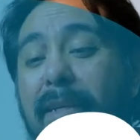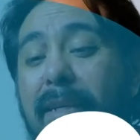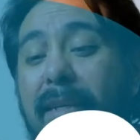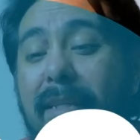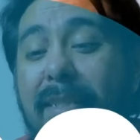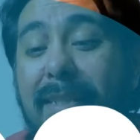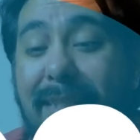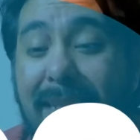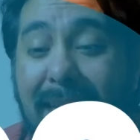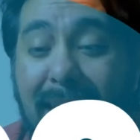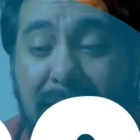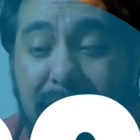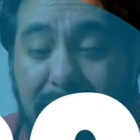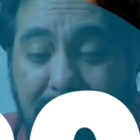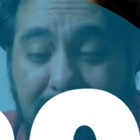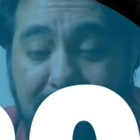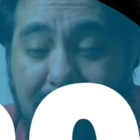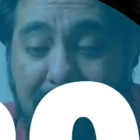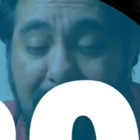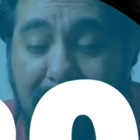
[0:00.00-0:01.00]
It's that
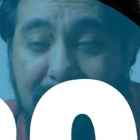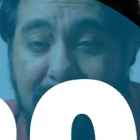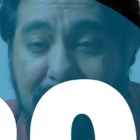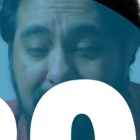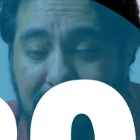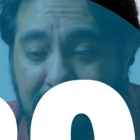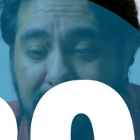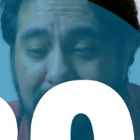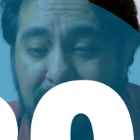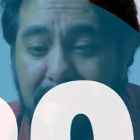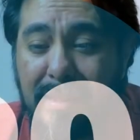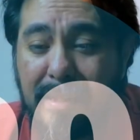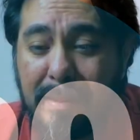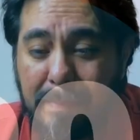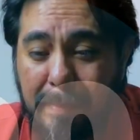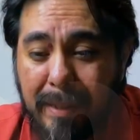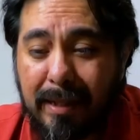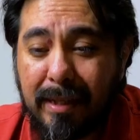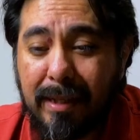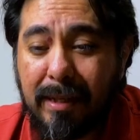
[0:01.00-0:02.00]
good, guys. Definitely
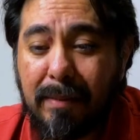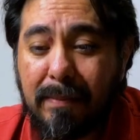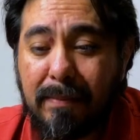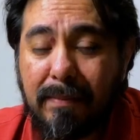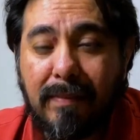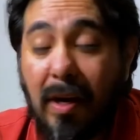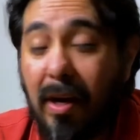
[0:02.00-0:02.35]
pick it up.